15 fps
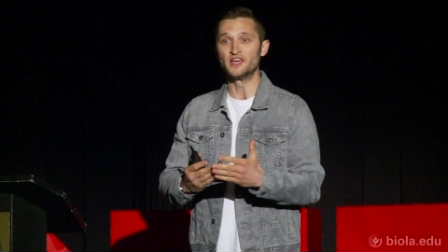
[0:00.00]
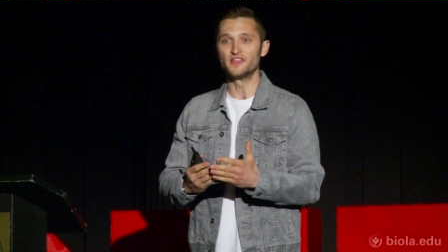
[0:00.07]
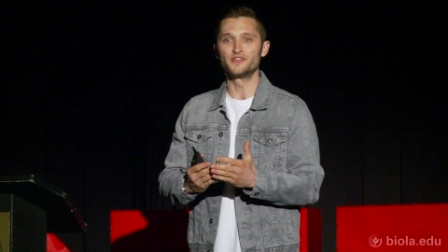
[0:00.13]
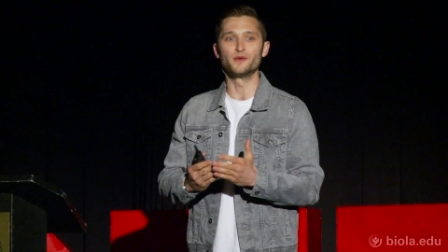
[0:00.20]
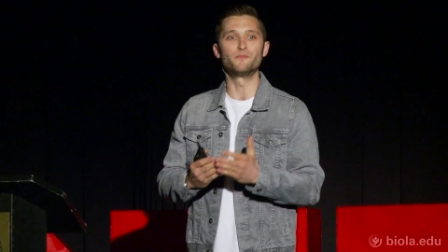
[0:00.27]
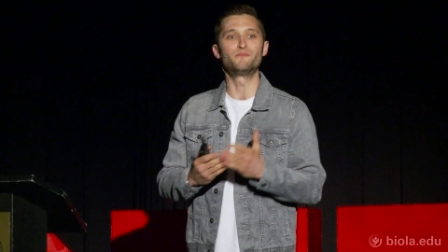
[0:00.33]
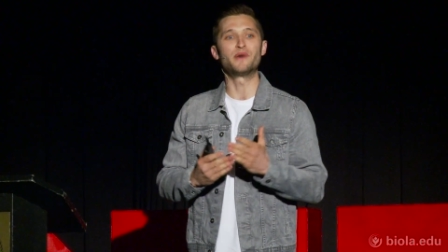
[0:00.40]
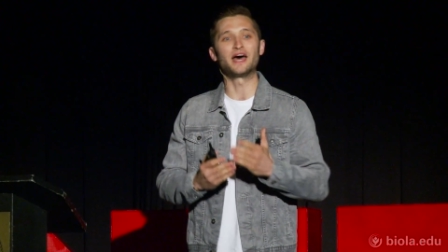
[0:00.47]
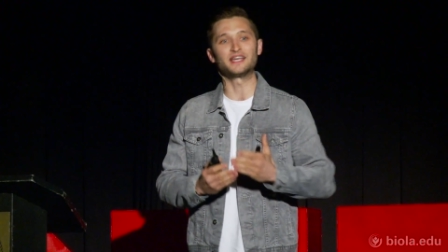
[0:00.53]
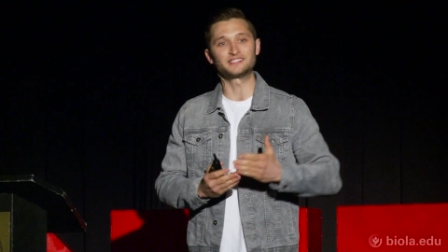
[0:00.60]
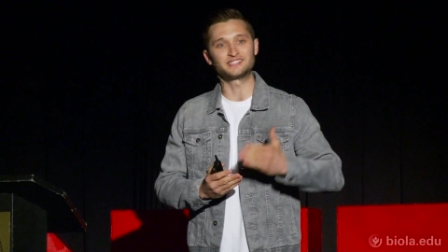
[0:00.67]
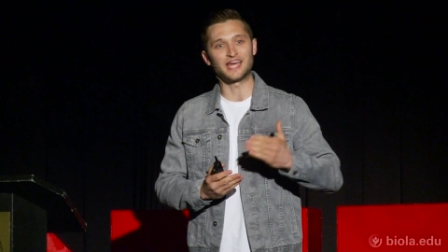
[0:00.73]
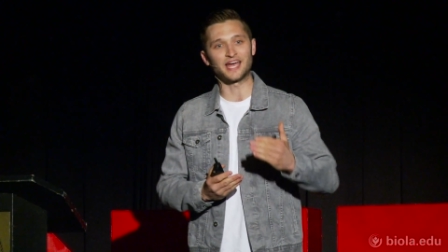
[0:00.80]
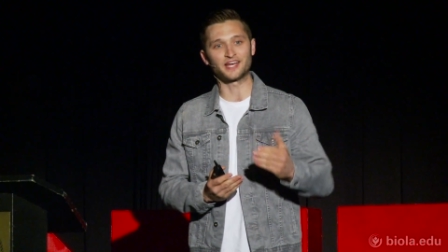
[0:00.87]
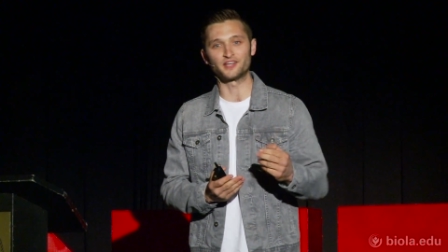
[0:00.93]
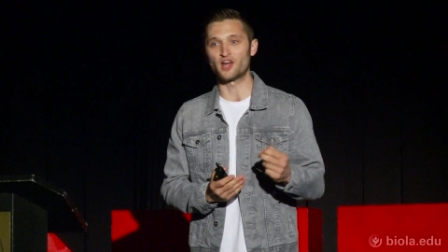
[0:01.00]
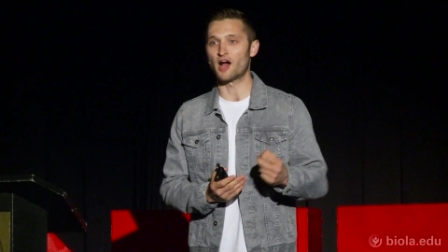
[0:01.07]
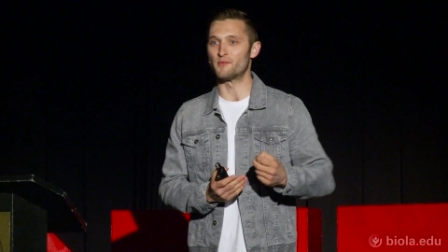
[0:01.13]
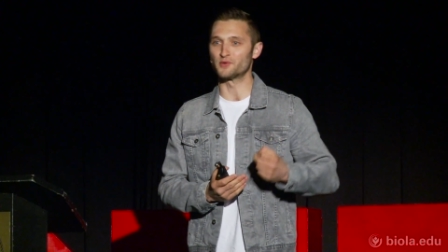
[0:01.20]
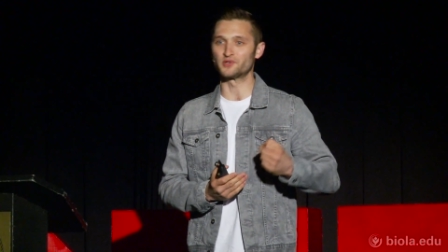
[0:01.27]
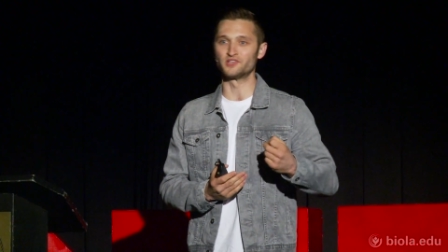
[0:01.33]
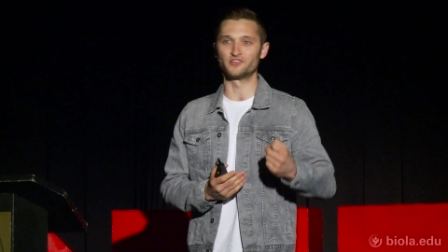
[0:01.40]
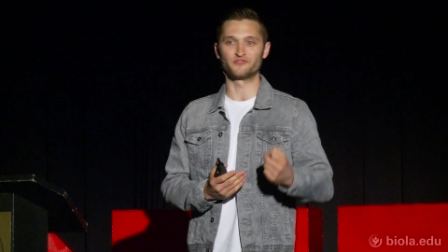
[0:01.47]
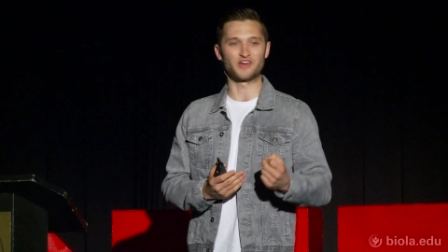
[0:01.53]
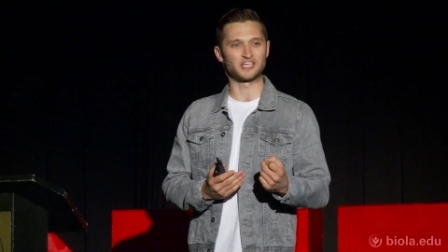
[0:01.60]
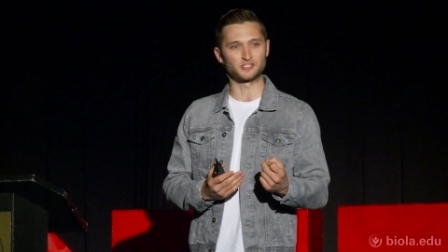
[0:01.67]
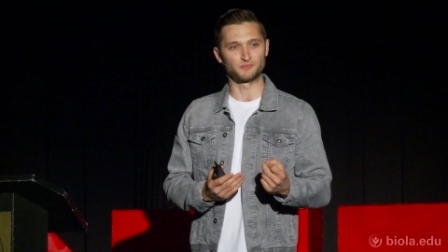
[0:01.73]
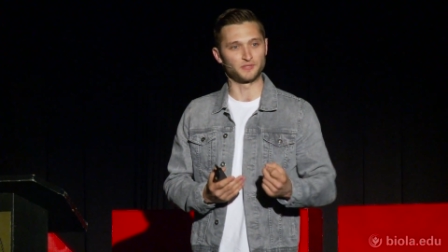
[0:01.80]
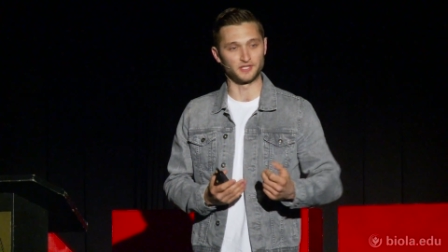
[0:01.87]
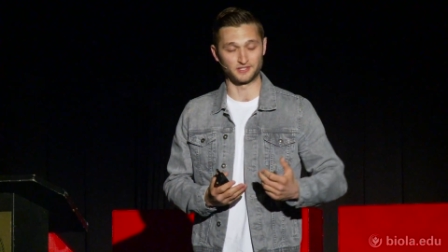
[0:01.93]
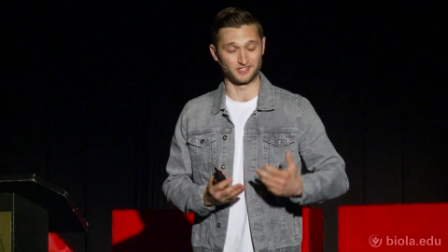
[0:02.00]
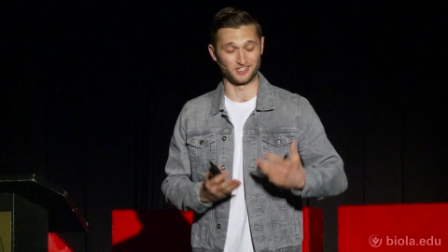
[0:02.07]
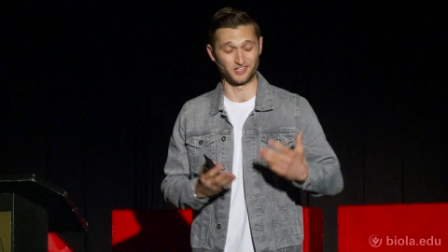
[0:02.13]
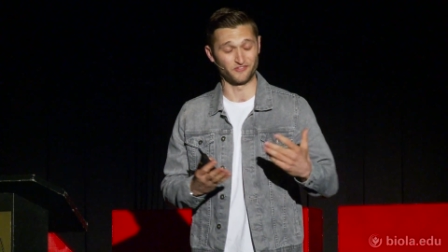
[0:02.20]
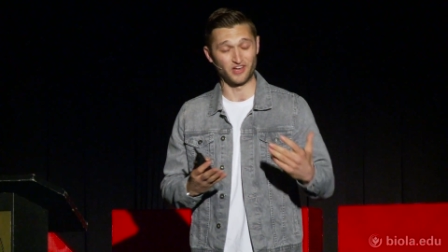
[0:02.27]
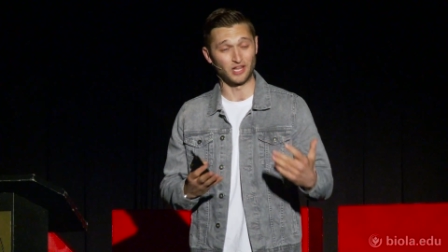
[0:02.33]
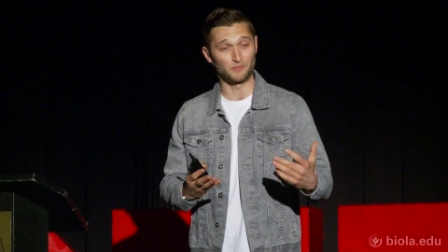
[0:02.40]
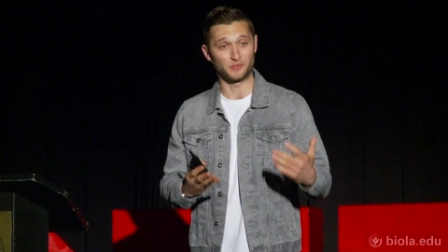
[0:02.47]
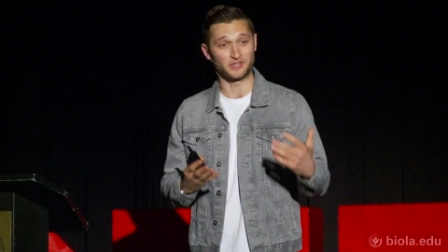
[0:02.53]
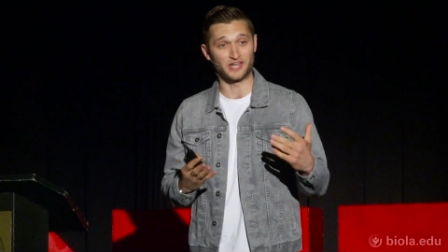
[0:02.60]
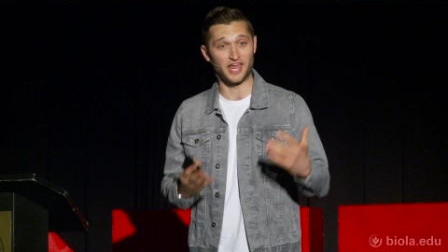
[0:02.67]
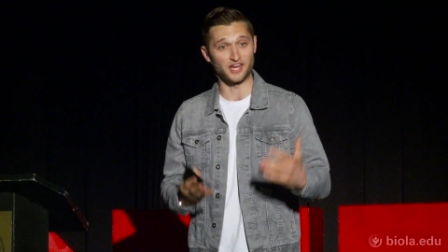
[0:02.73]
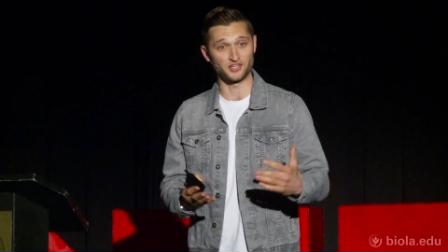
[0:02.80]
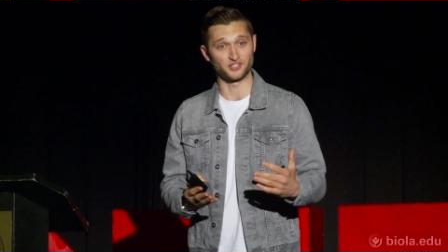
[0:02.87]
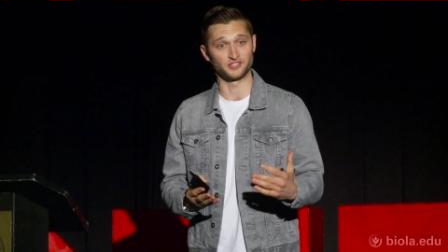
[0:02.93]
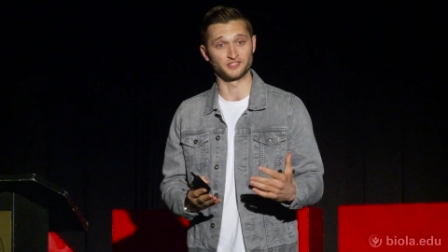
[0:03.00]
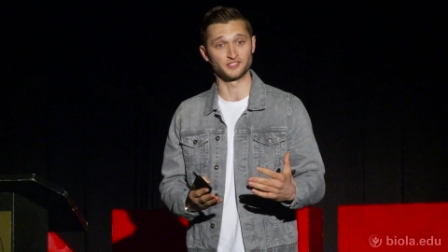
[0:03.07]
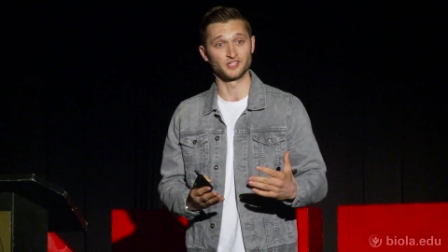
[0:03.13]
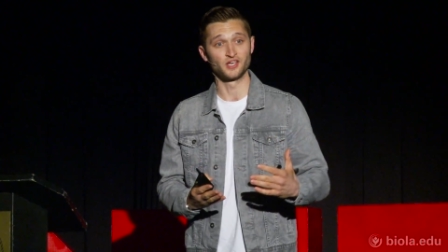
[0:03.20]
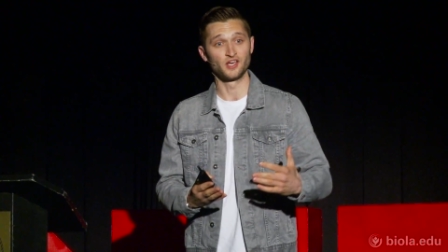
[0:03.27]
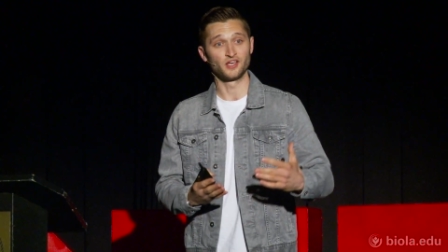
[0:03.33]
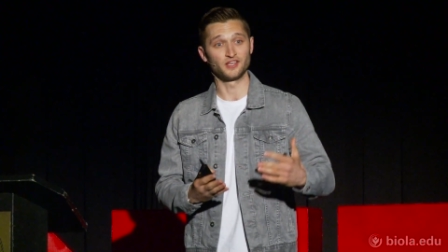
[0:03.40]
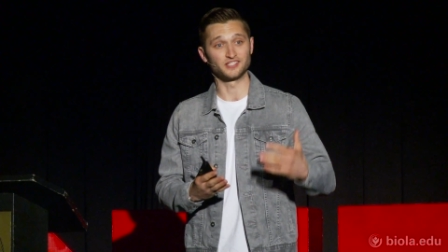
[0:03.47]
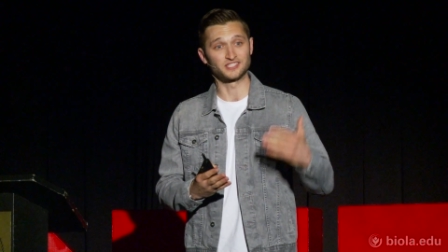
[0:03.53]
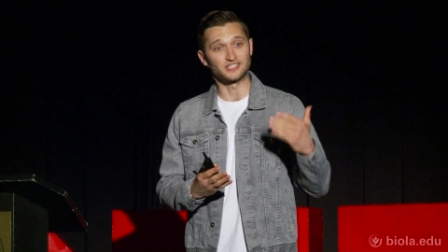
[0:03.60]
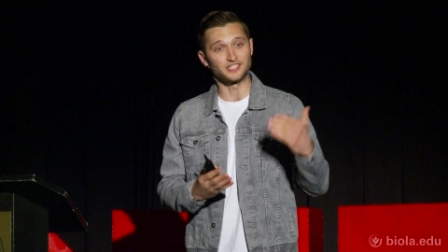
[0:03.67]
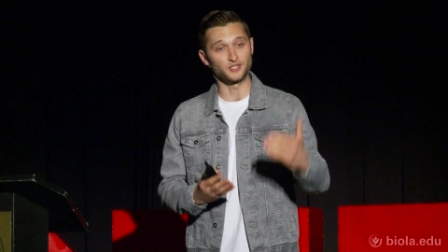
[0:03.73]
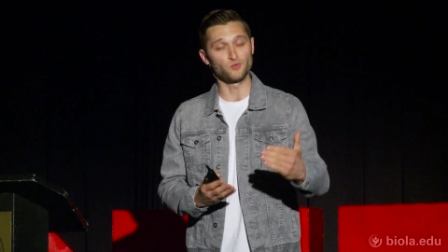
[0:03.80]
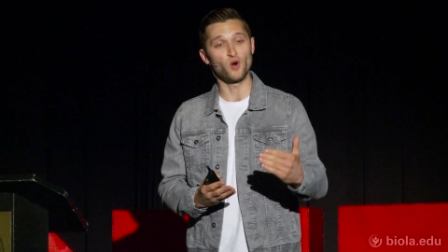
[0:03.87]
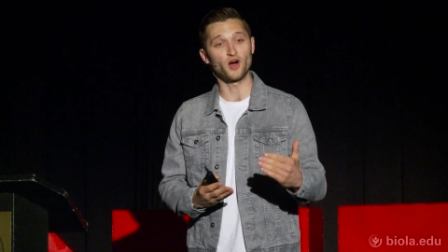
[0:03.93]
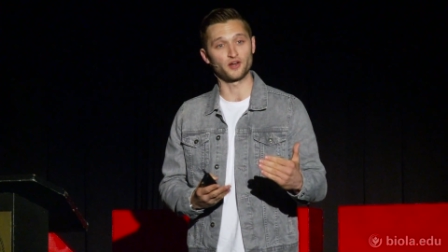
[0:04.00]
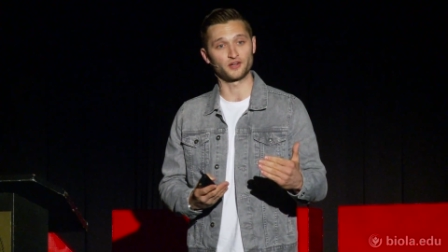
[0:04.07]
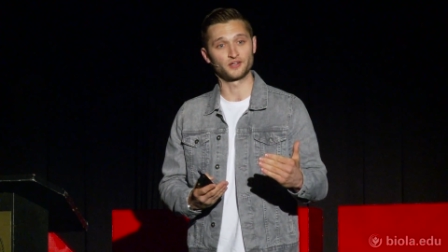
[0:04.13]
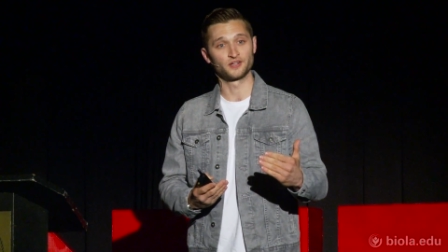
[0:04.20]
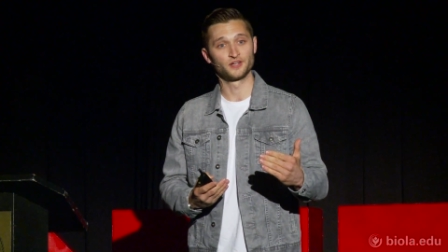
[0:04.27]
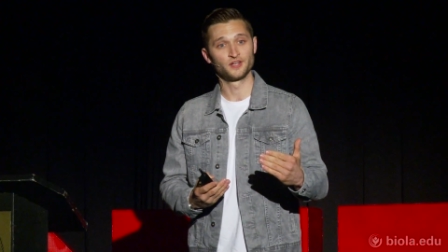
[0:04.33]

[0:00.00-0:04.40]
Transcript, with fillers: the best economical investment into the developing nations is clean water.